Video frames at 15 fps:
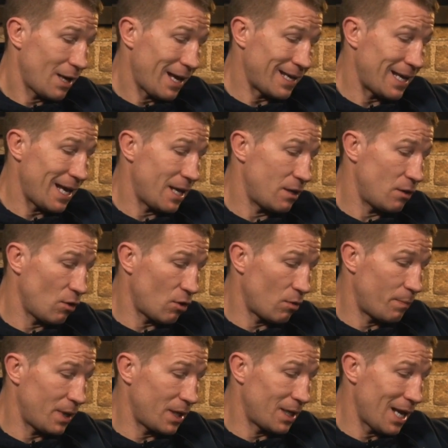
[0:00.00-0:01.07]
again, another
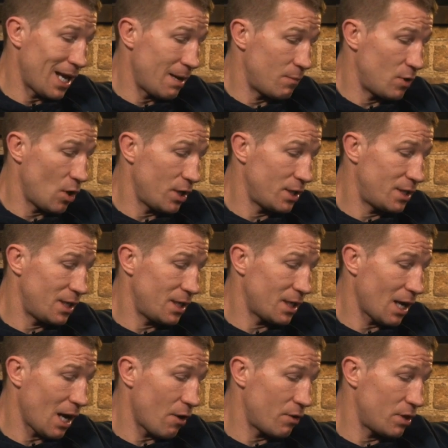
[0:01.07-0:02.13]
big game, nineteen
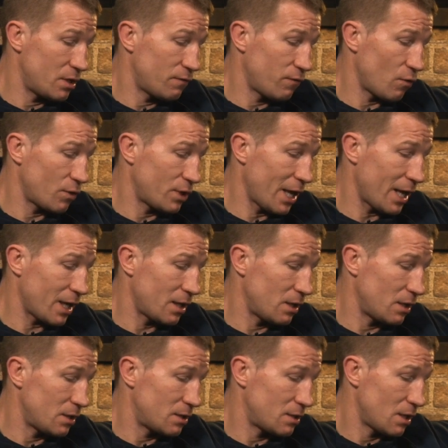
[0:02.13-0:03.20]
carries, four
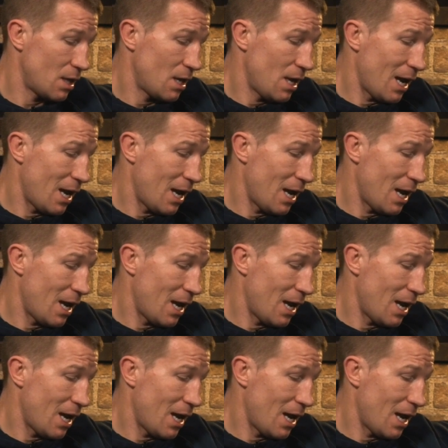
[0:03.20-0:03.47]
tackles,